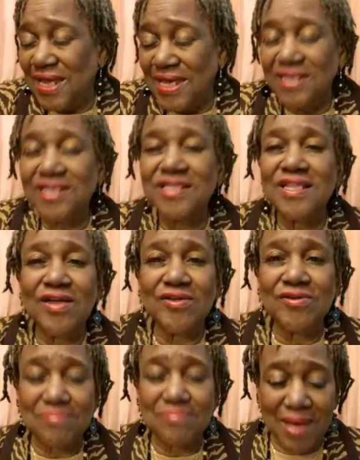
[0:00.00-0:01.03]
A
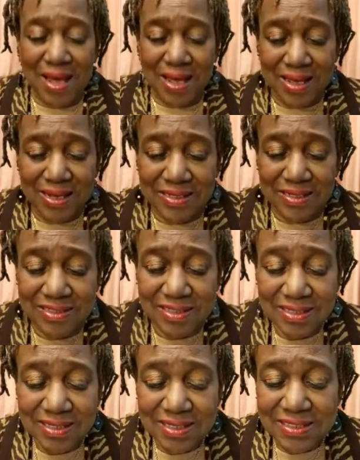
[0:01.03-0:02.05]
cluttered mind
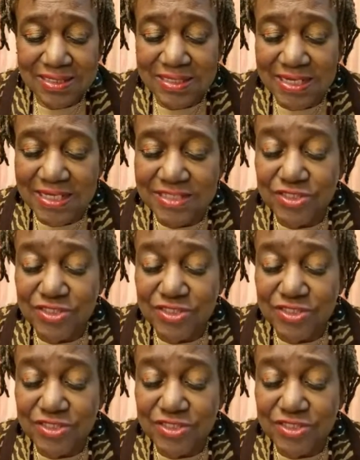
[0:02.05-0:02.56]
leads